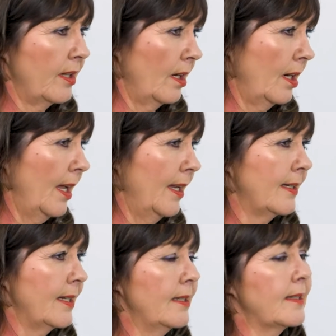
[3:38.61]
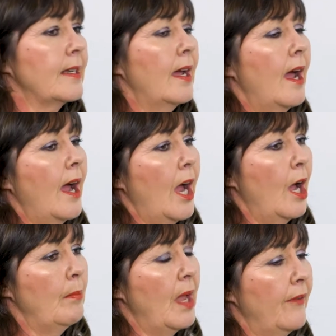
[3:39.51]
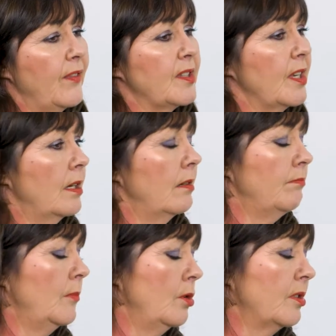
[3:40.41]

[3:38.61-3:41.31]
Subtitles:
that client is, if it's a new